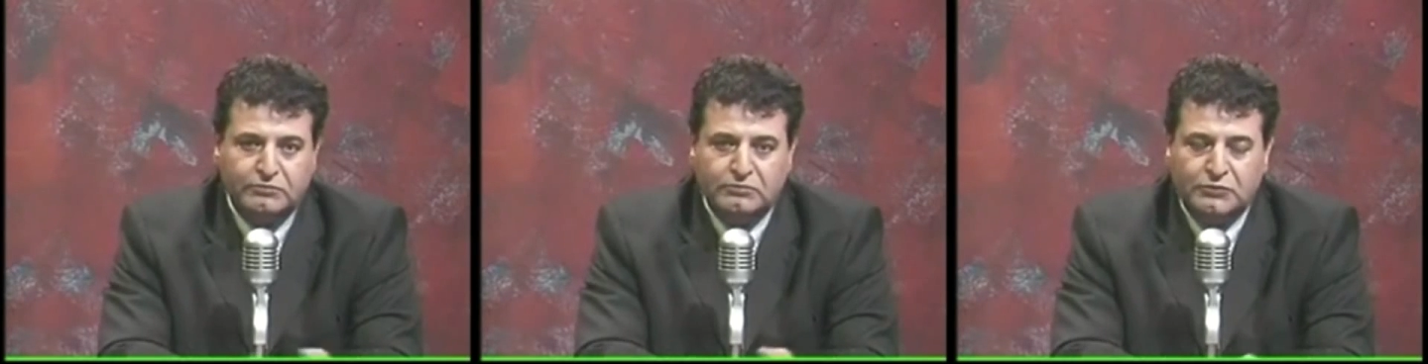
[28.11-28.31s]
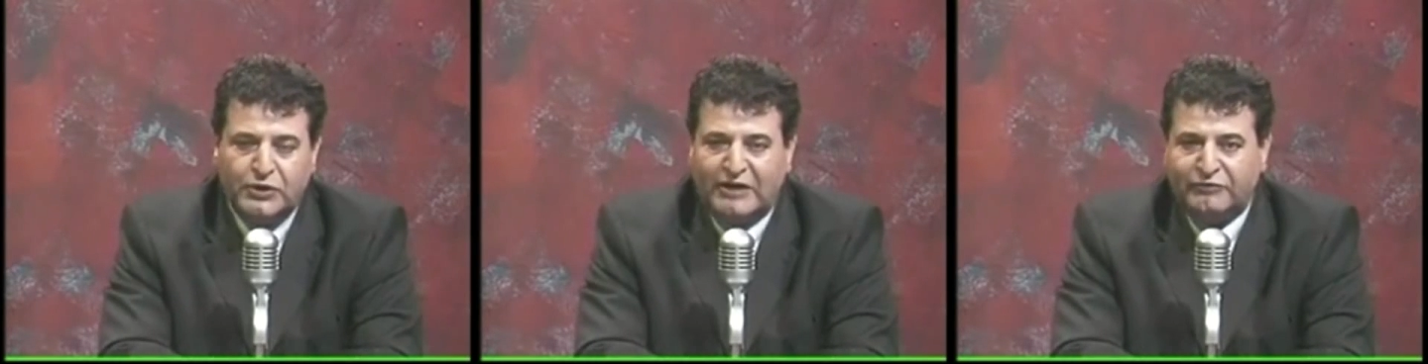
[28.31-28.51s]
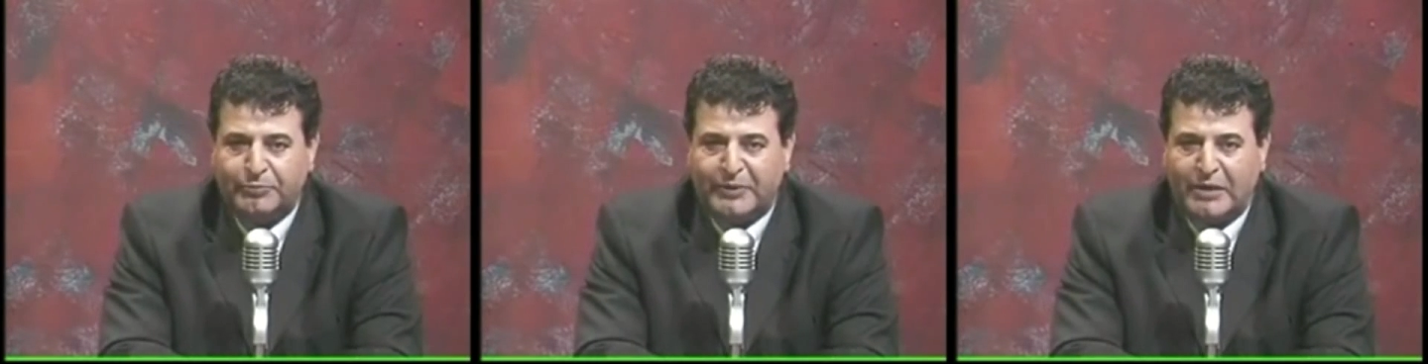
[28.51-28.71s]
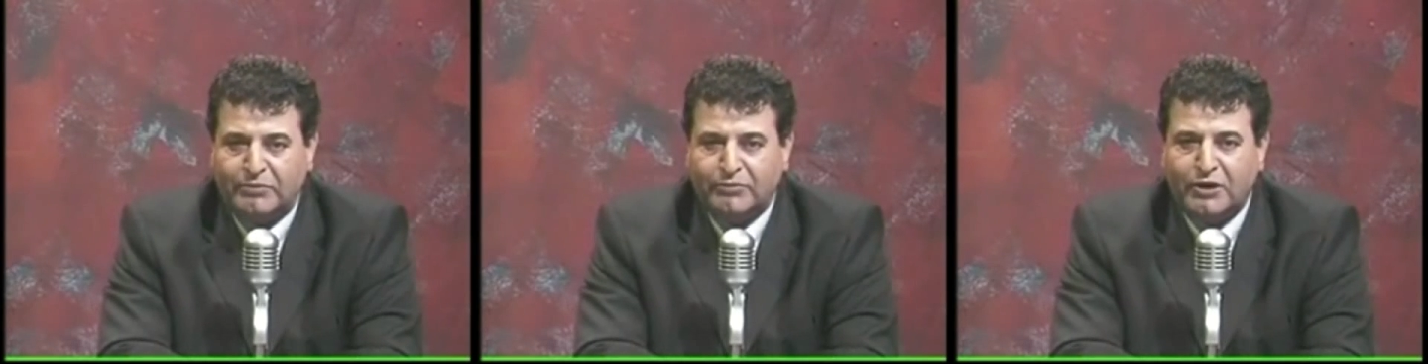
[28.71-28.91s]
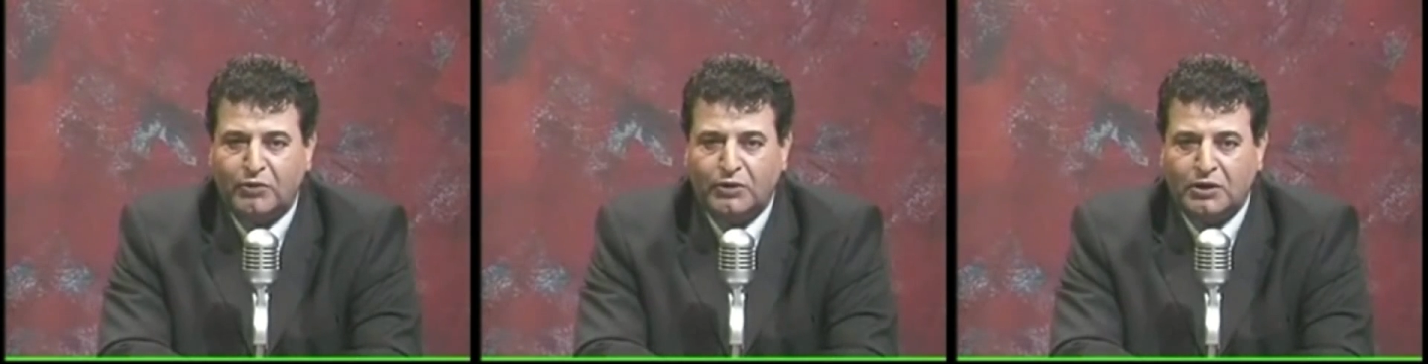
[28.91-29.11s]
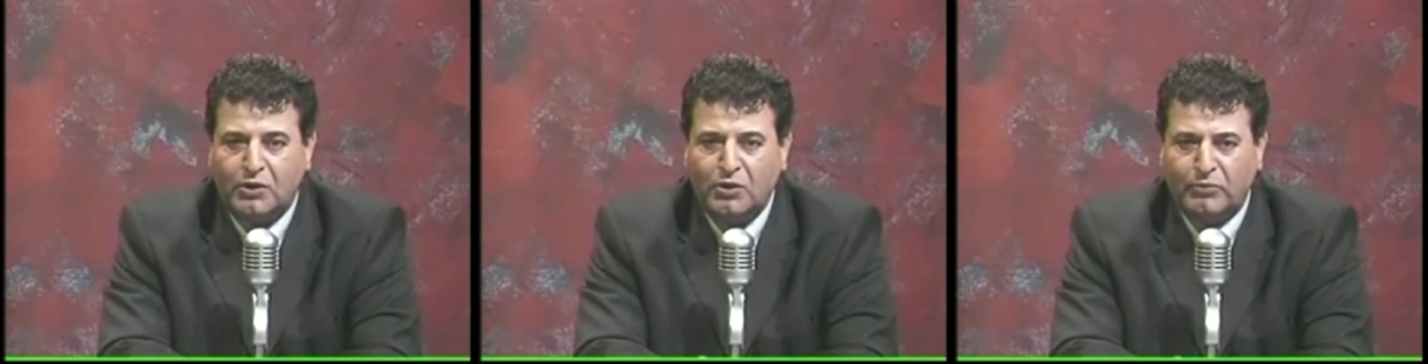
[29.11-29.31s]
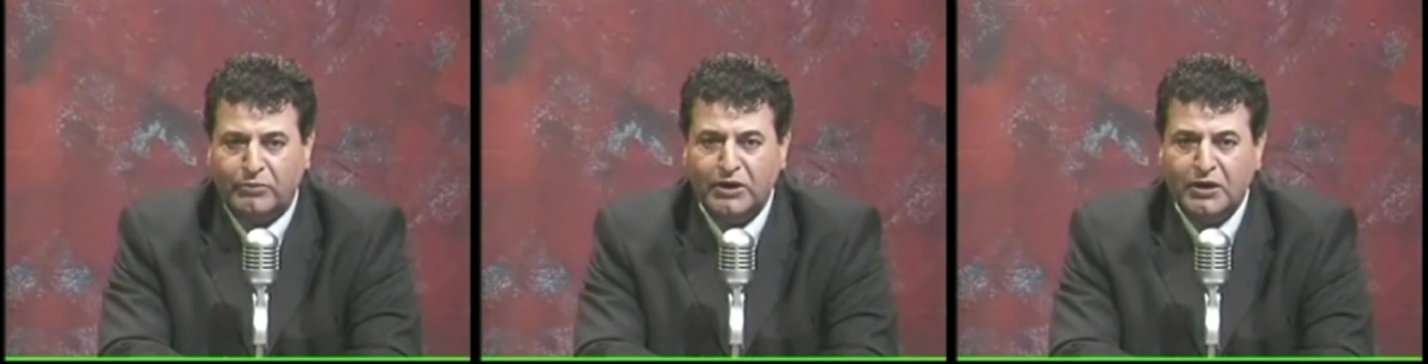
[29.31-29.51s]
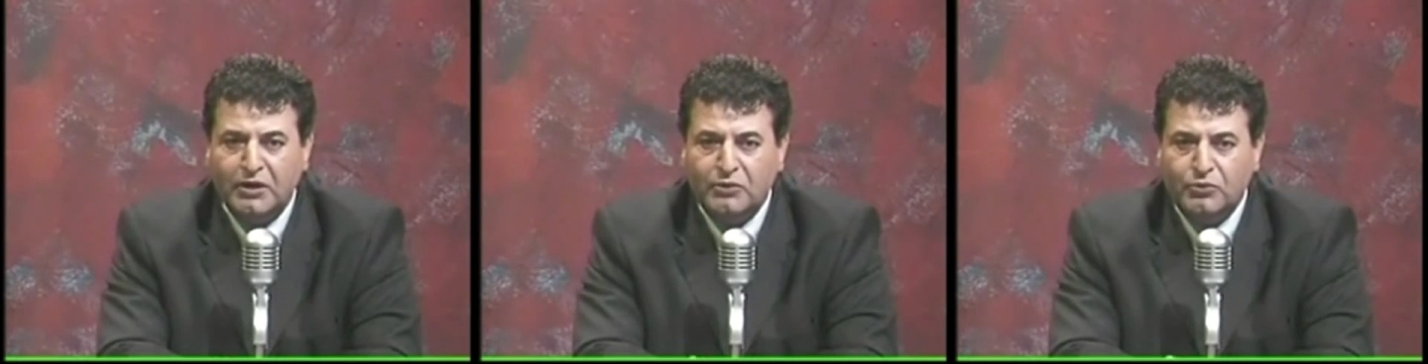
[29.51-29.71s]
you have a problem going
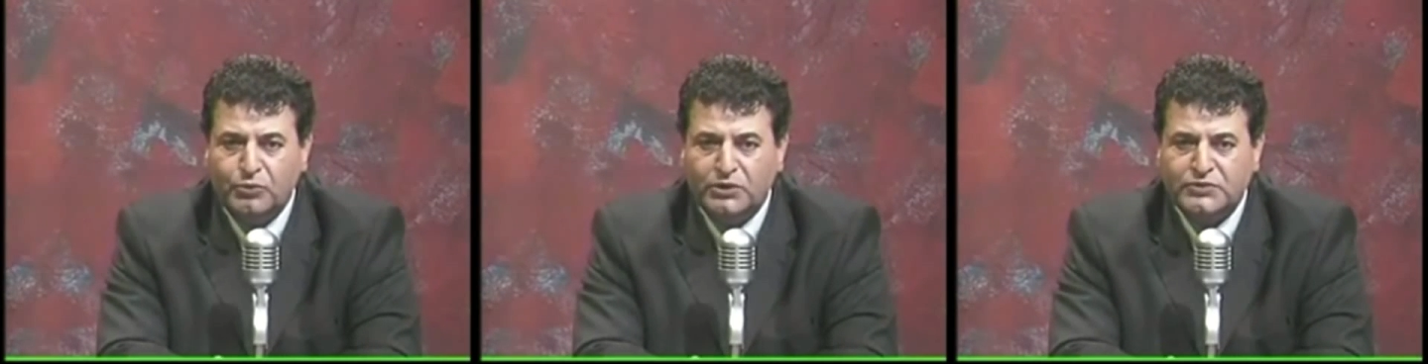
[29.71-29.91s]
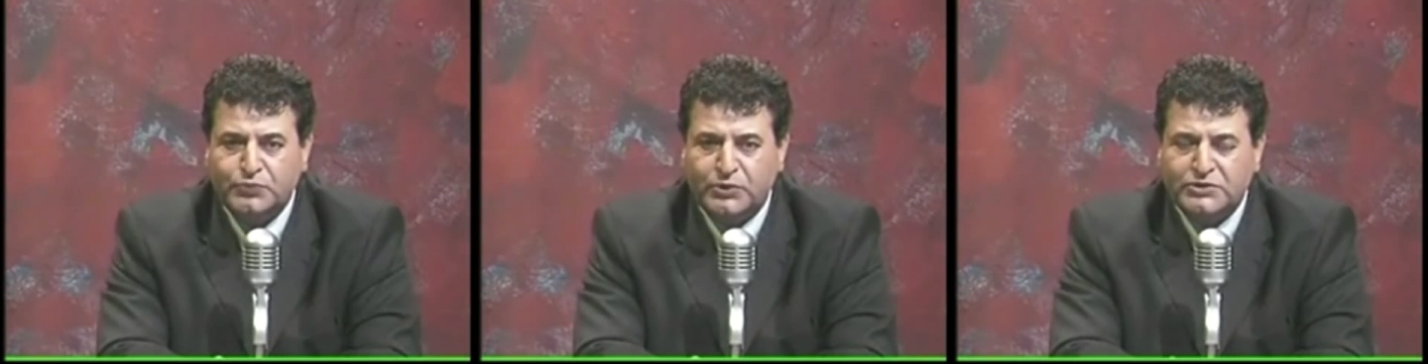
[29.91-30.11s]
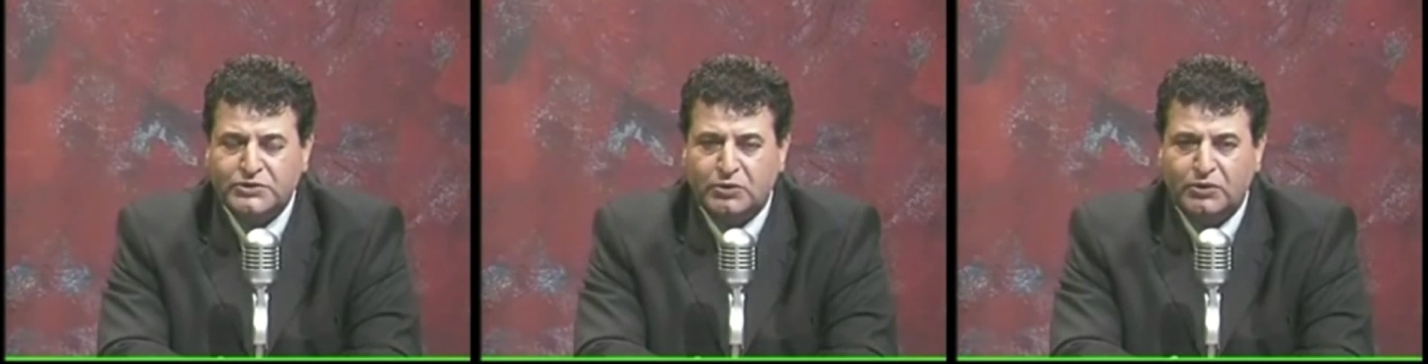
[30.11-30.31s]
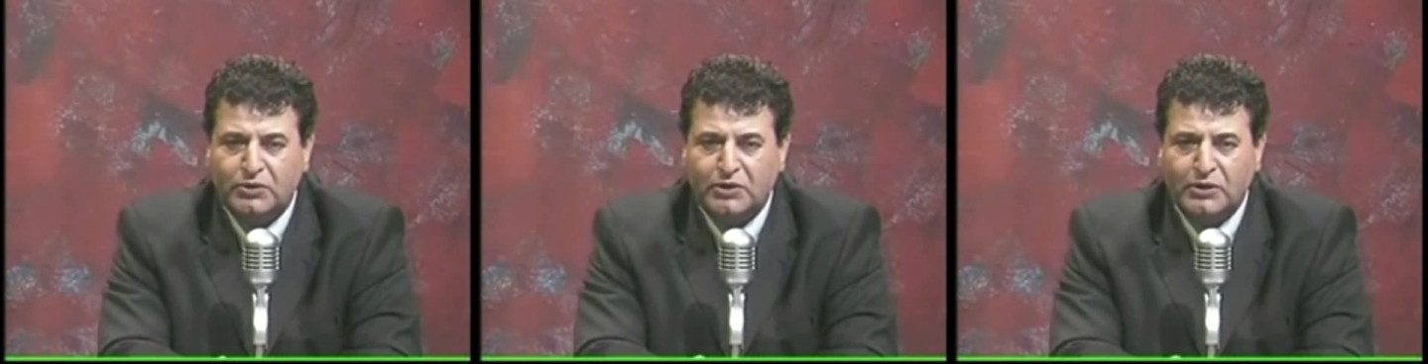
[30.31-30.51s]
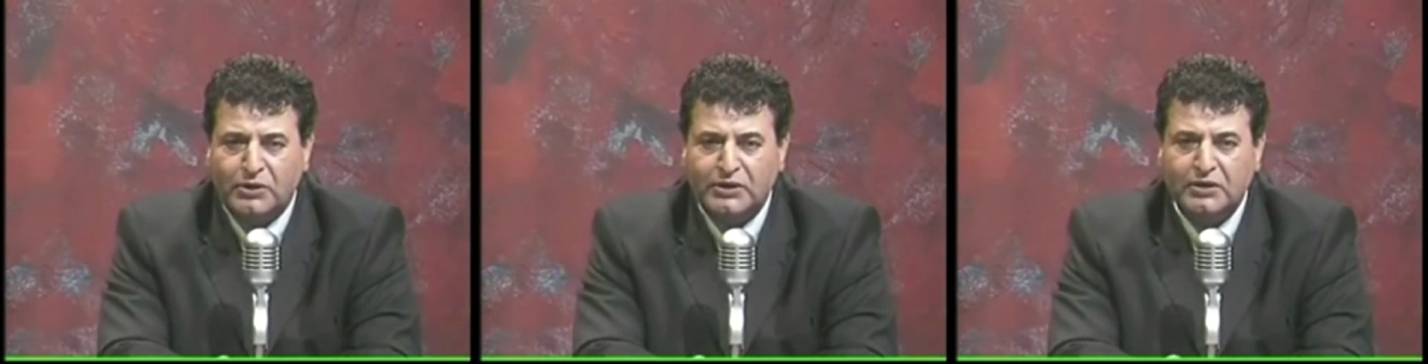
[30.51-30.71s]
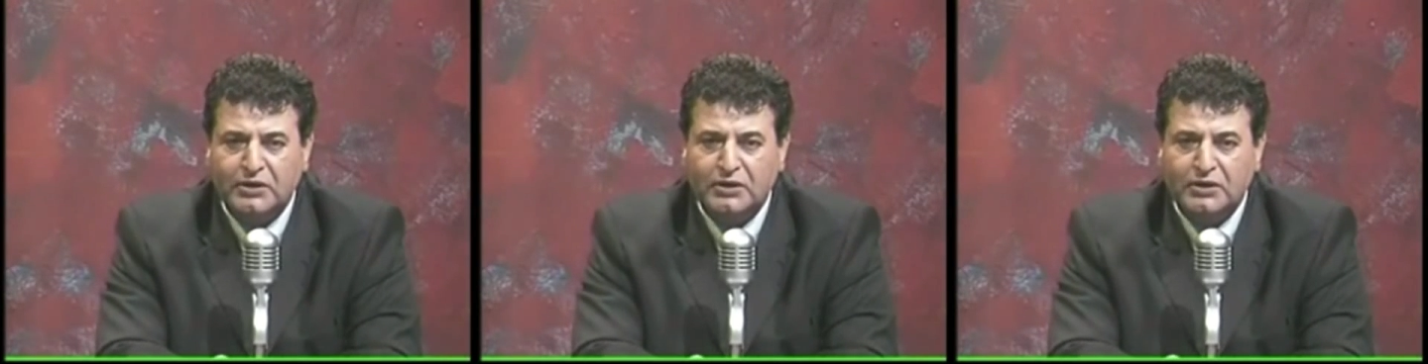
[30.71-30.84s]
home. What's, what's going on?